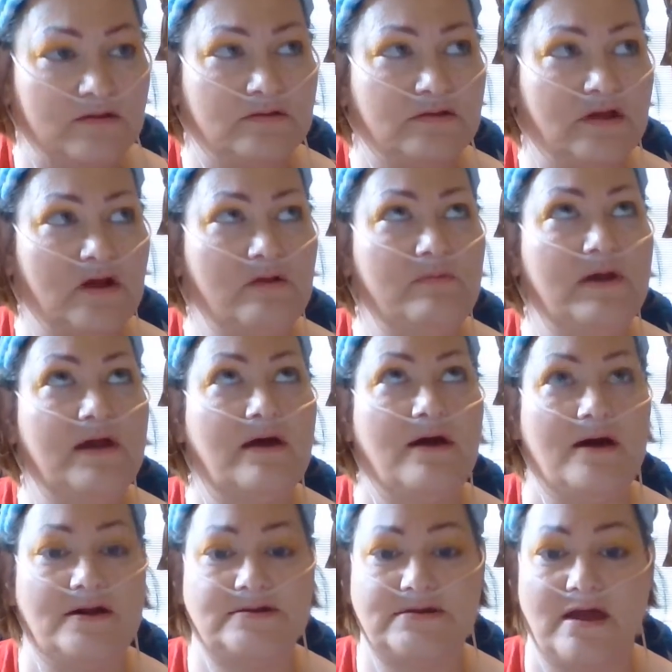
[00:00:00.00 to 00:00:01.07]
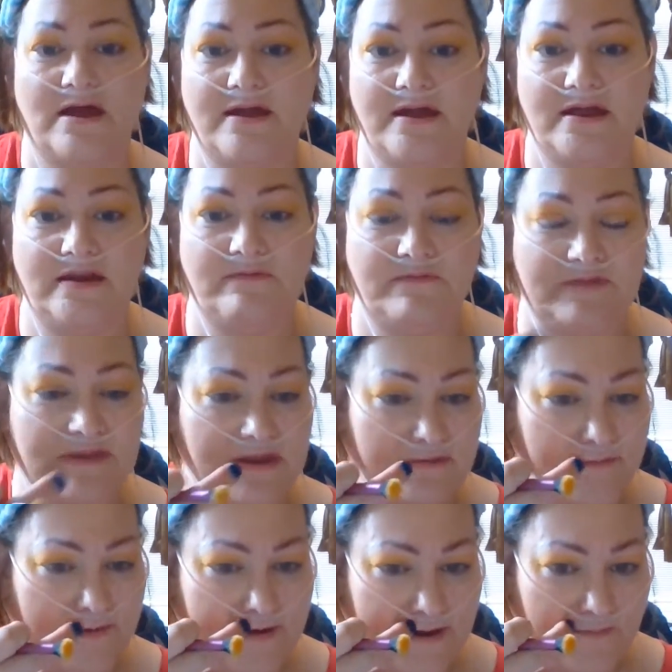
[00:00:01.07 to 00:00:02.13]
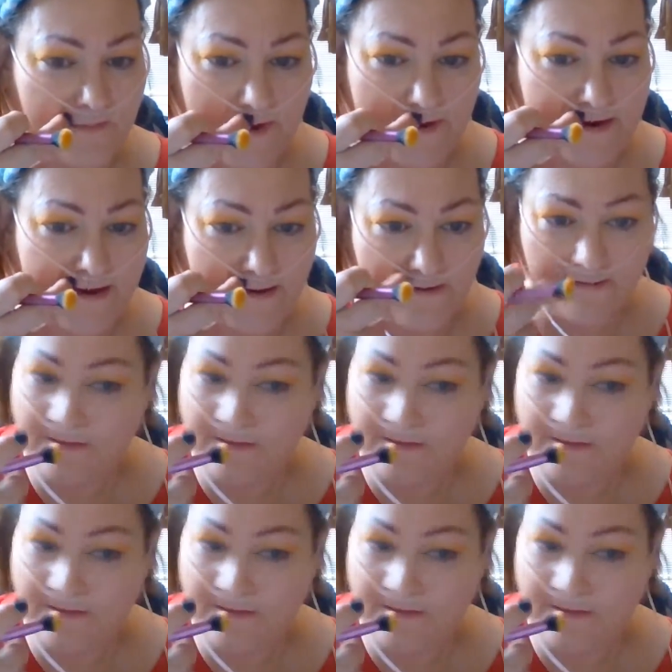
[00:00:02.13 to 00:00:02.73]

Oh my gosh, I can't even think of her name right now.